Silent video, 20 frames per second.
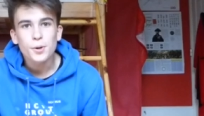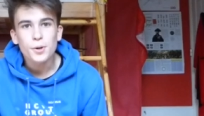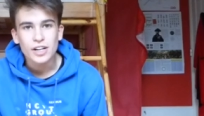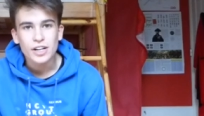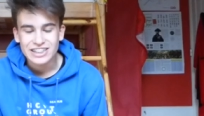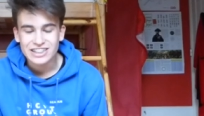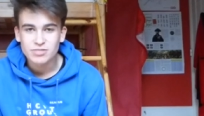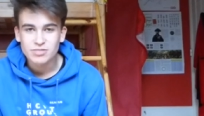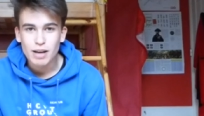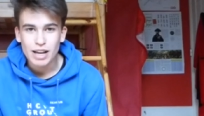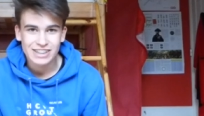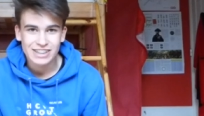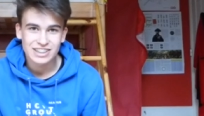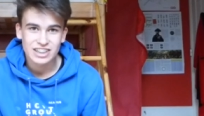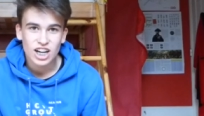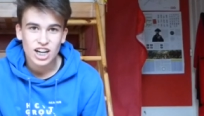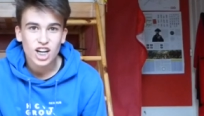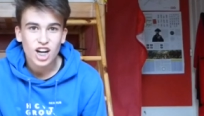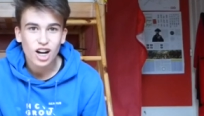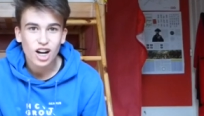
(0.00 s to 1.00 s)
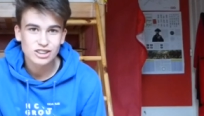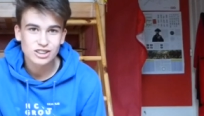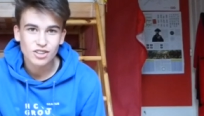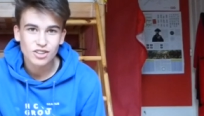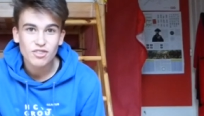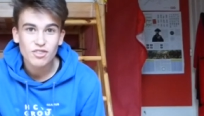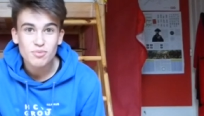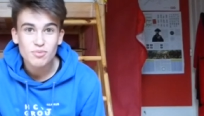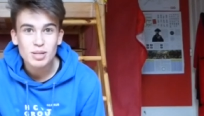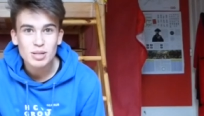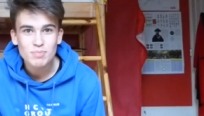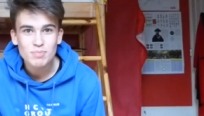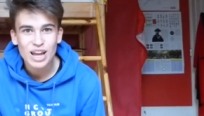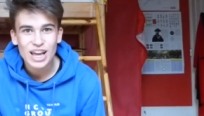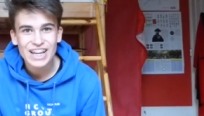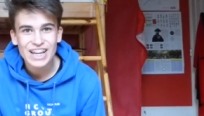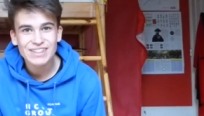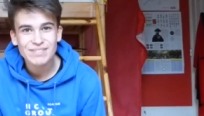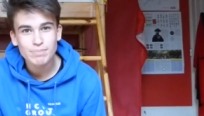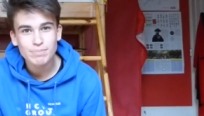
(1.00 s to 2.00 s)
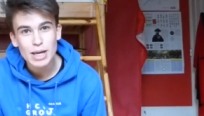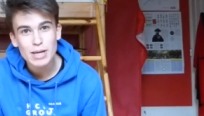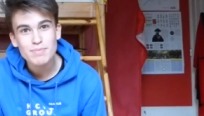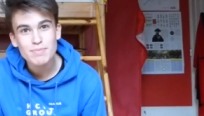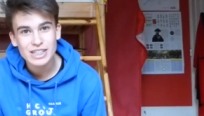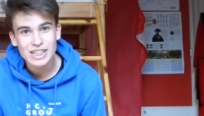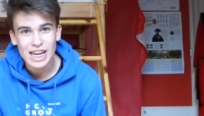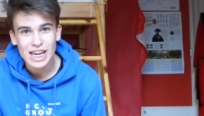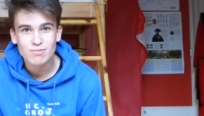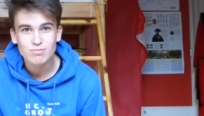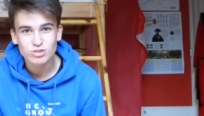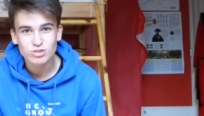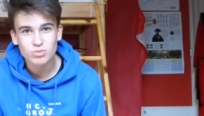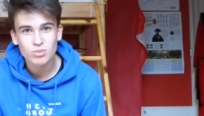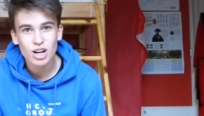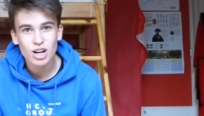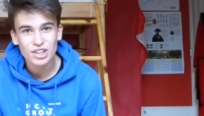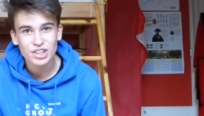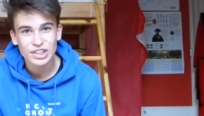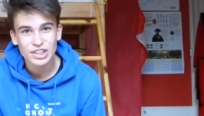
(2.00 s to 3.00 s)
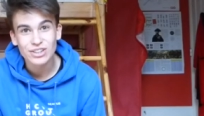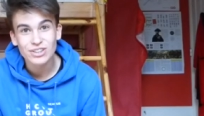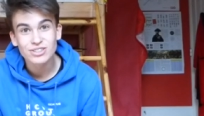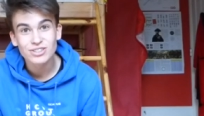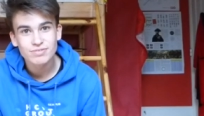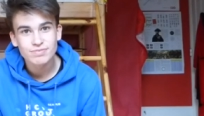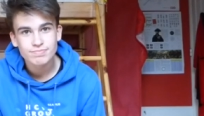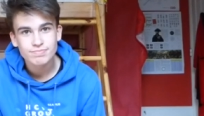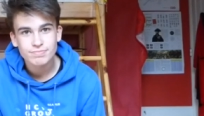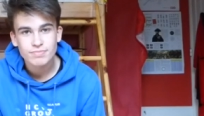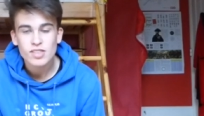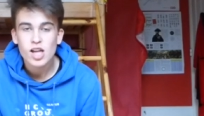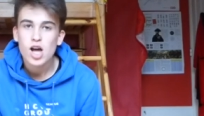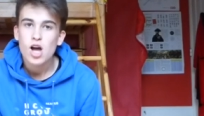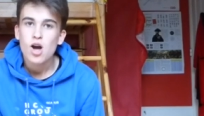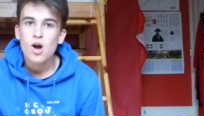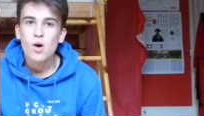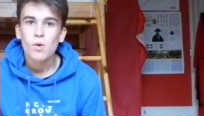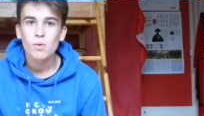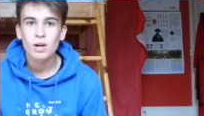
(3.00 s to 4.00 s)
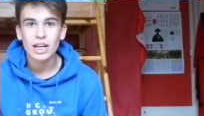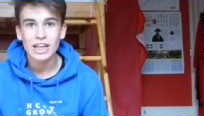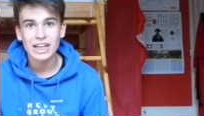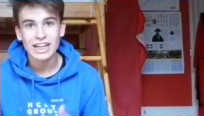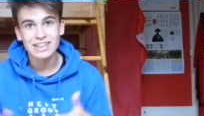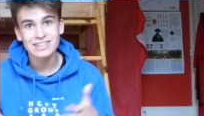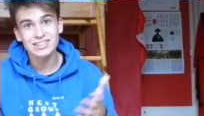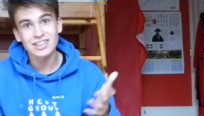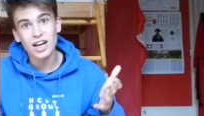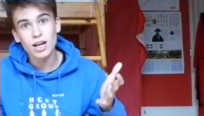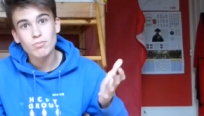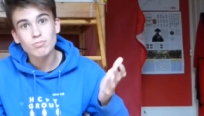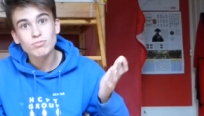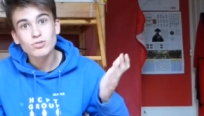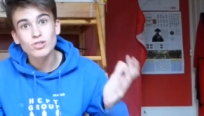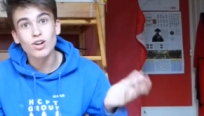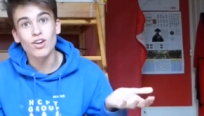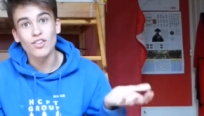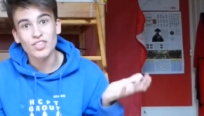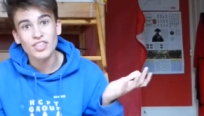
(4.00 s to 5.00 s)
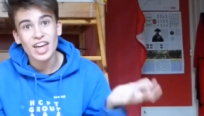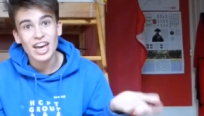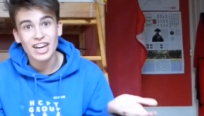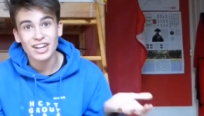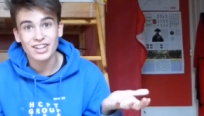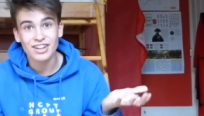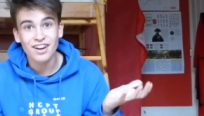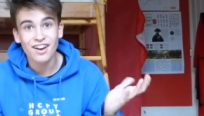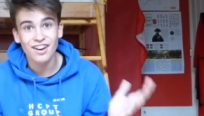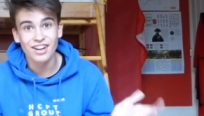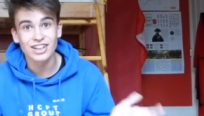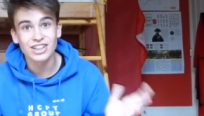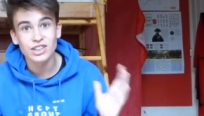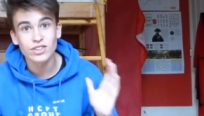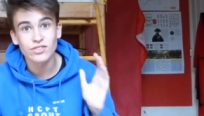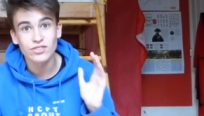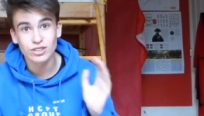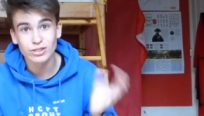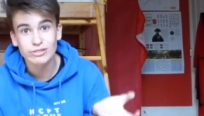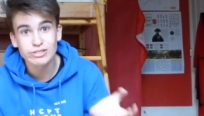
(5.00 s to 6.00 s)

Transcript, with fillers: You were expecting a cut-off of me playing baby games, weren't you? Well, I guess I'm not that kind of